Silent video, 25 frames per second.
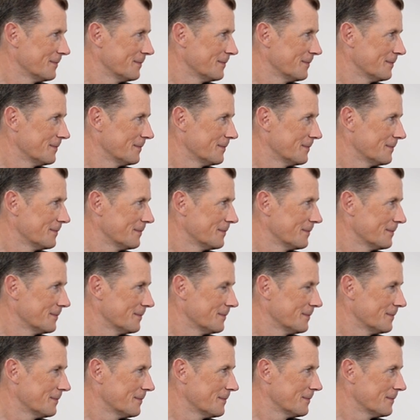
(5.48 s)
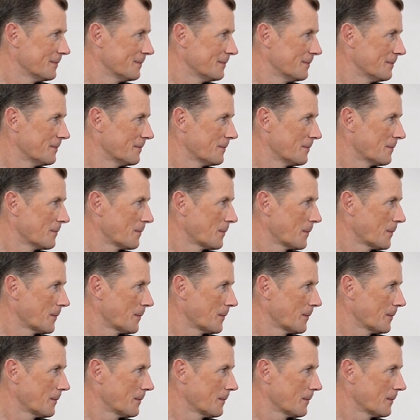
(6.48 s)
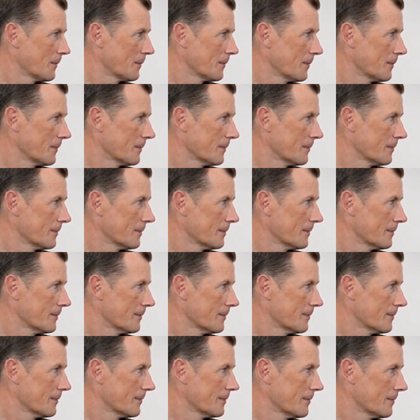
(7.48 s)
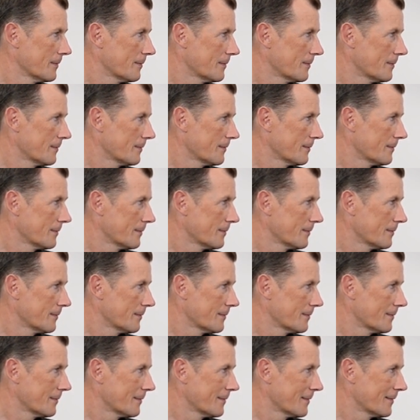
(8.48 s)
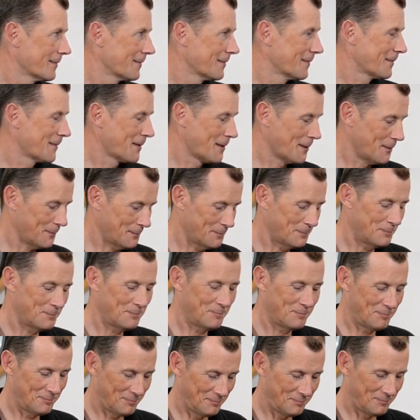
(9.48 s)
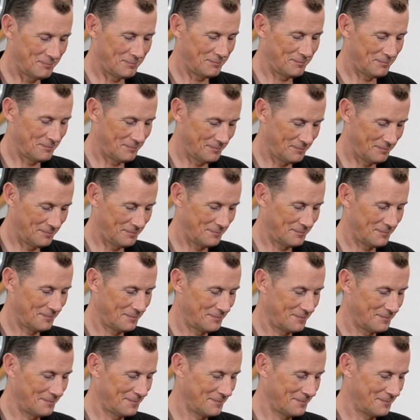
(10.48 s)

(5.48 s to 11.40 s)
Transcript: (not speaking)